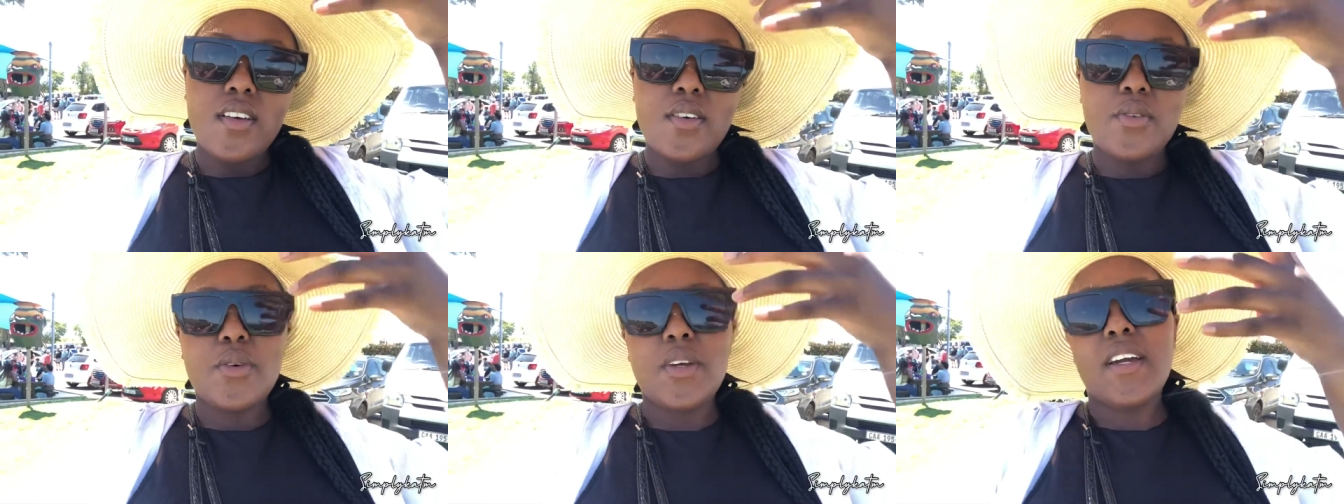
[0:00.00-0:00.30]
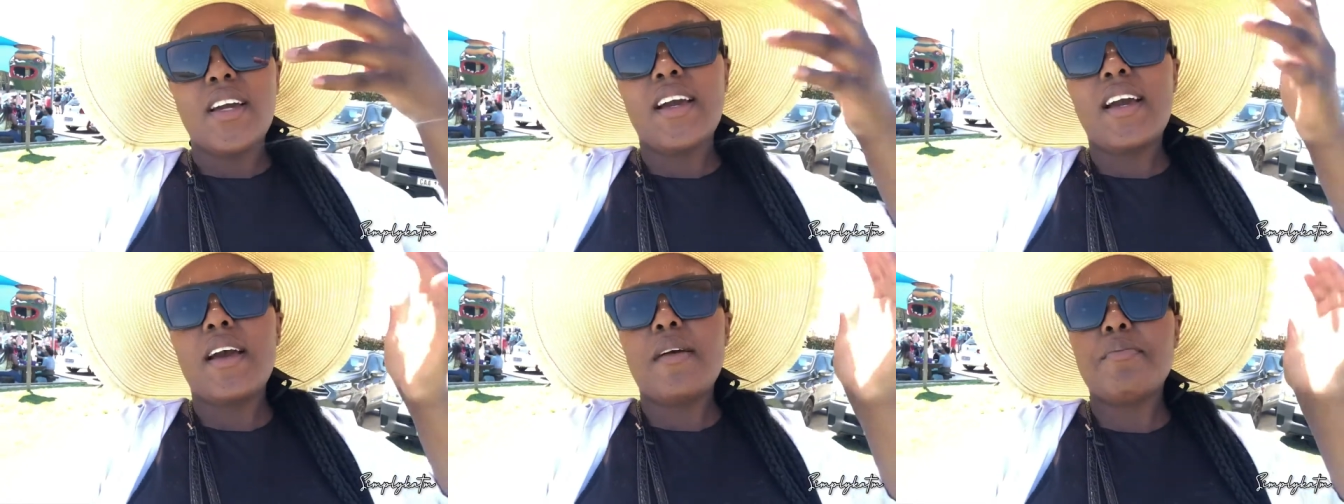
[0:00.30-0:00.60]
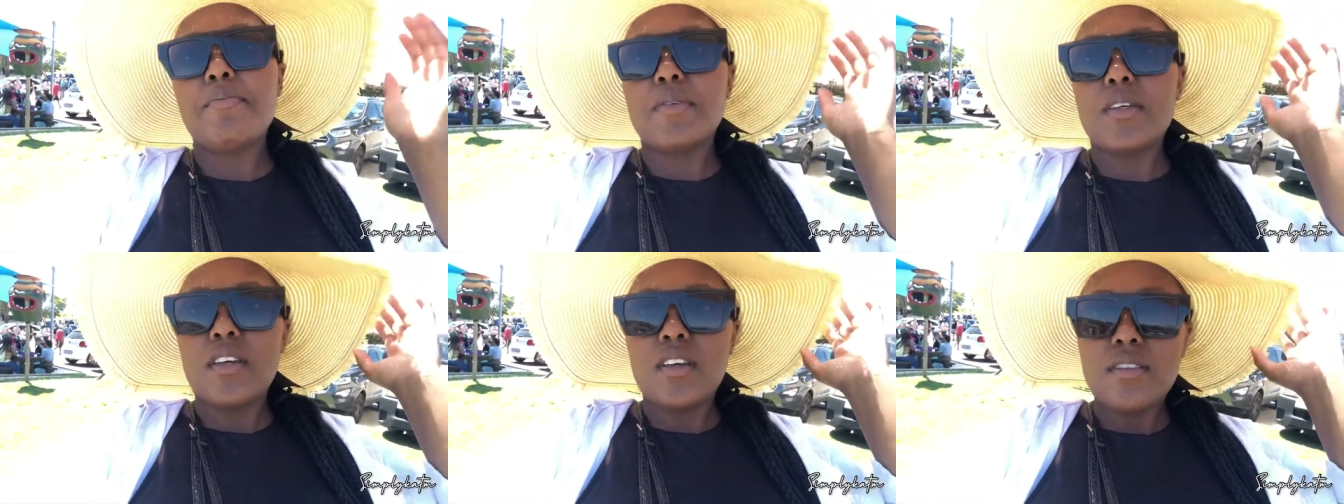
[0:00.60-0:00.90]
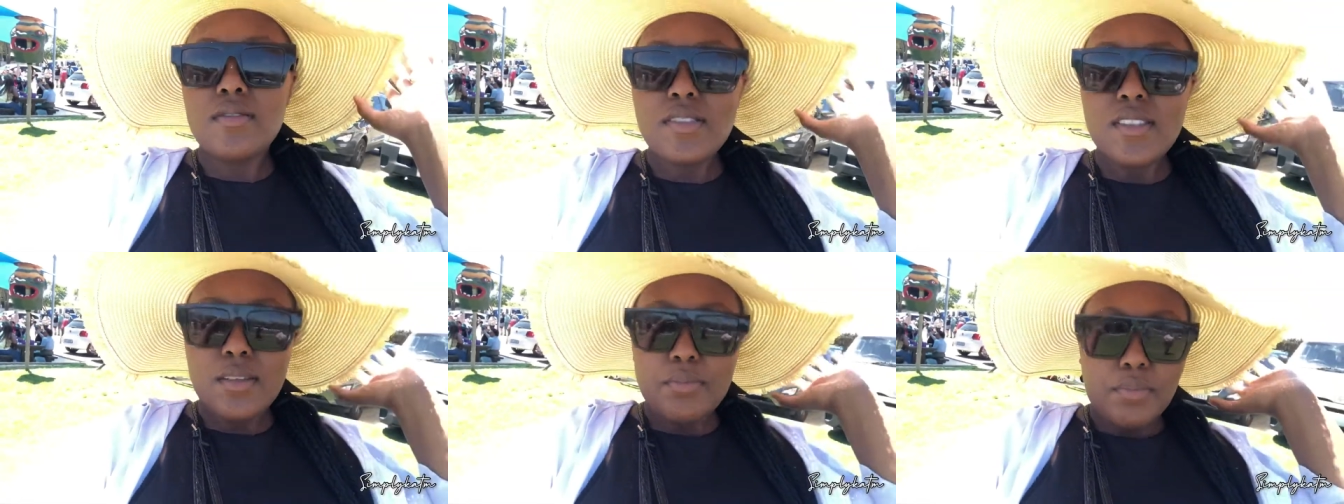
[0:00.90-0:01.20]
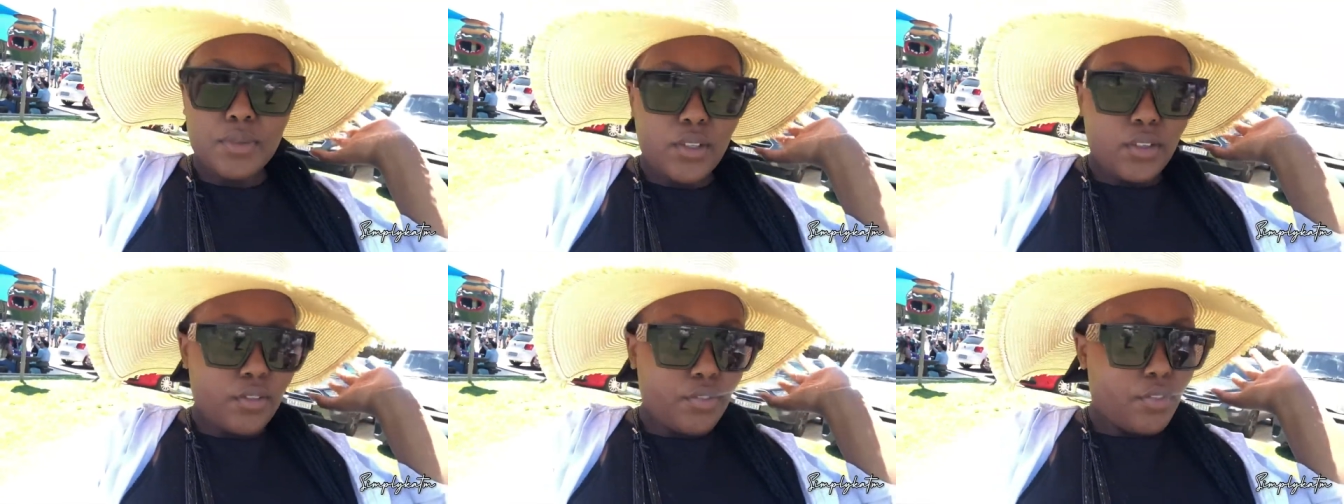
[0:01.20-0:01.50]
we are happy. It's a
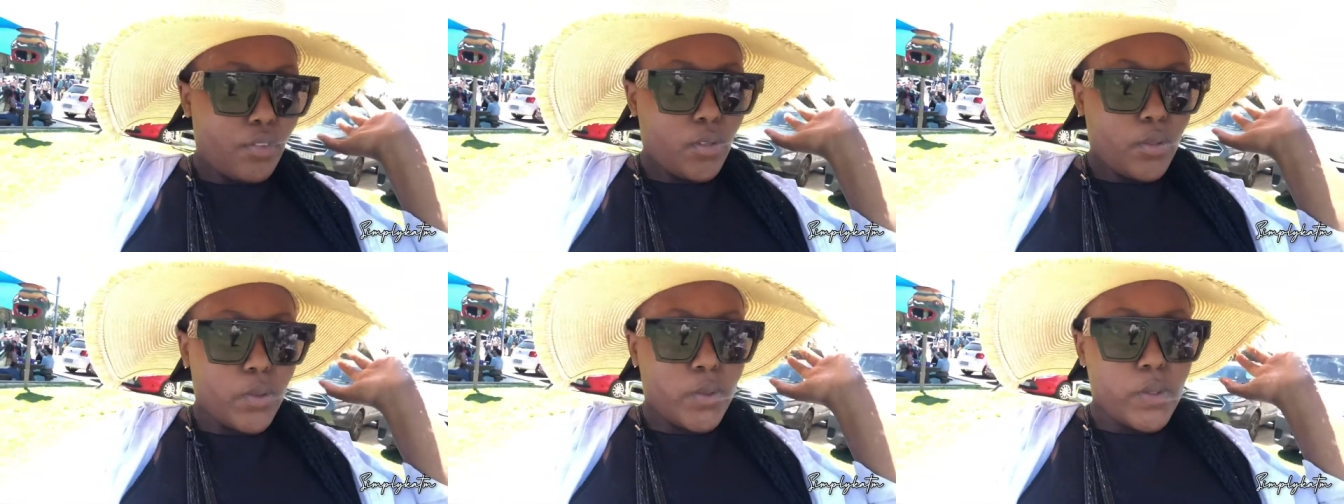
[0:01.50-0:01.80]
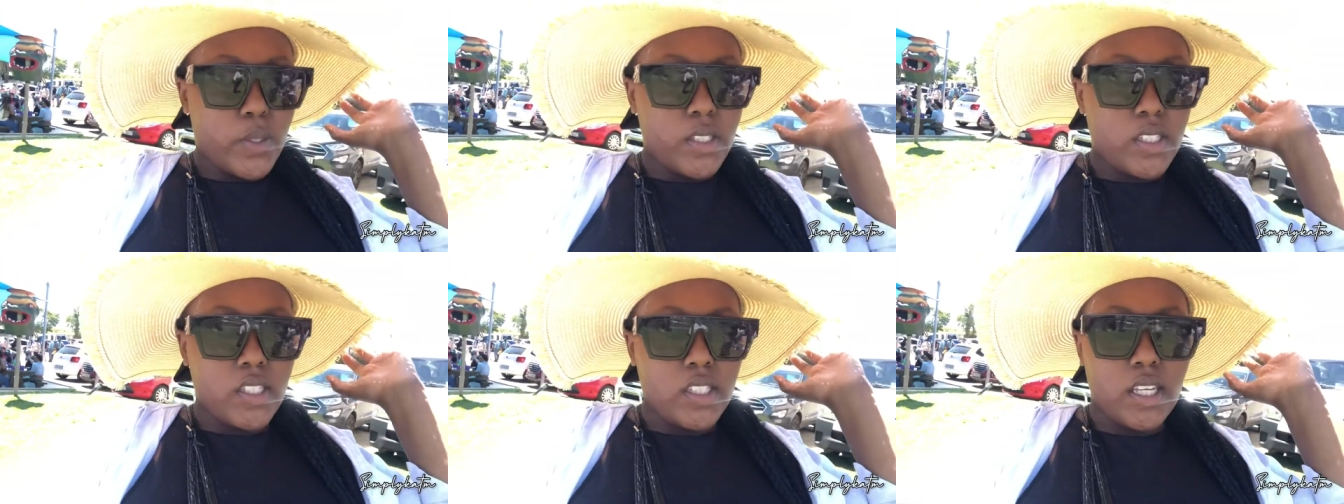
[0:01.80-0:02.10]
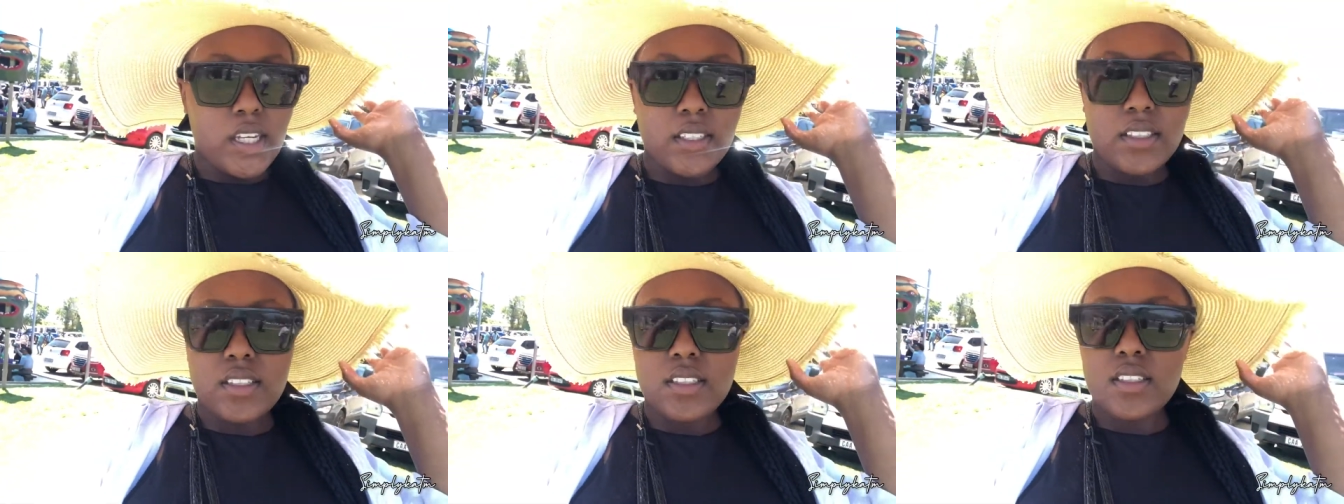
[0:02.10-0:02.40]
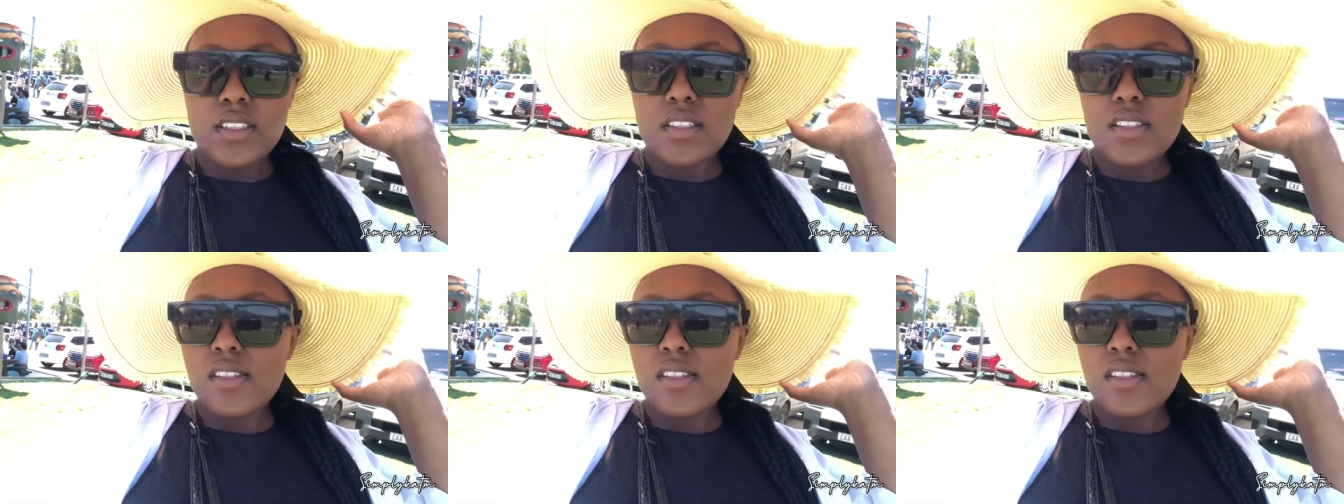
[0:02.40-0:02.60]
beautiful sun